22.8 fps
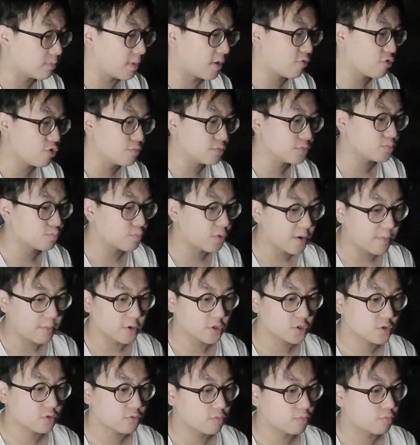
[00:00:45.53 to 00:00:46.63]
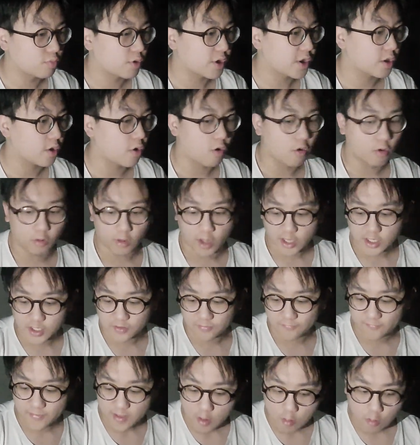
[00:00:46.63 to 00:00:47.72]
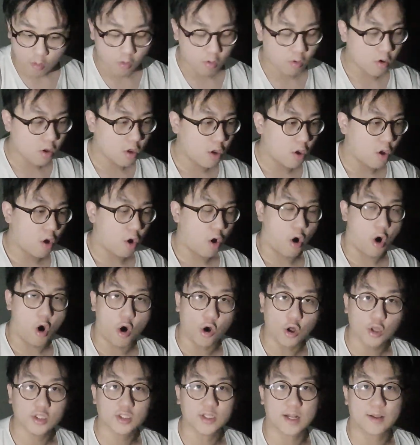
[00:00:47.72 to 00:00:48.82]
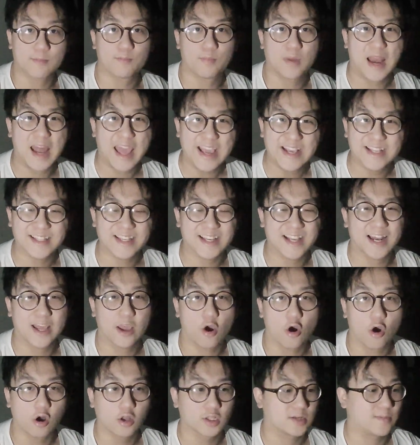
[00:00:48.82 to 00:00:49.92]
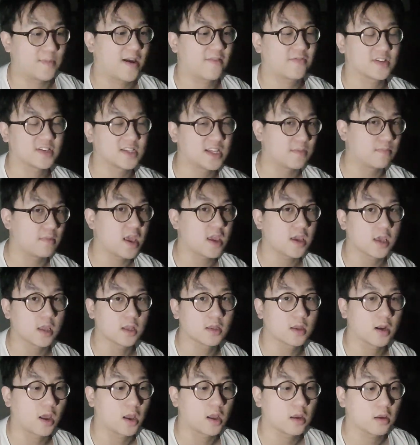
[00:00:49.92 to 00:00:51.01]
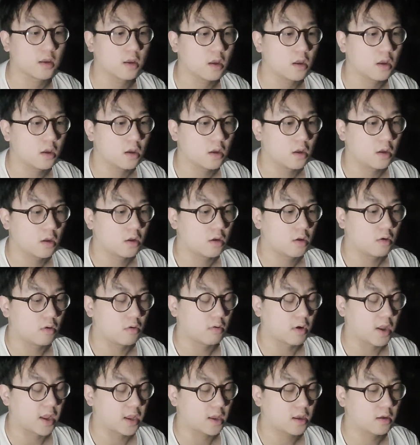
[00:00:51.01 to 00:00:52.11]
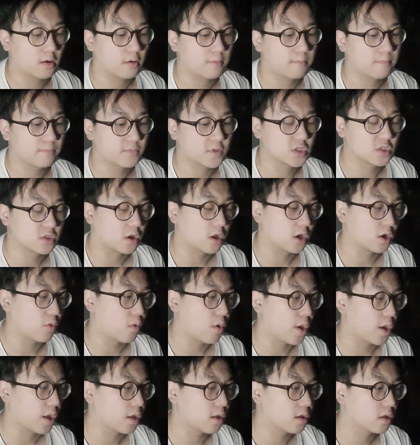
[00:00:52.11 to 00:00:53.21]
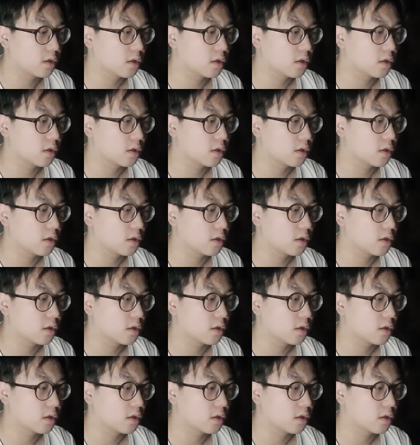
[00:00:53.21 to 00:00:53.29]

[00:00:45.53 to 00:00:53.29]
My room's pretty much pretty cold. I just feel hot, like blazingly hot. I might have to sleep naked tonight. Like just underwear.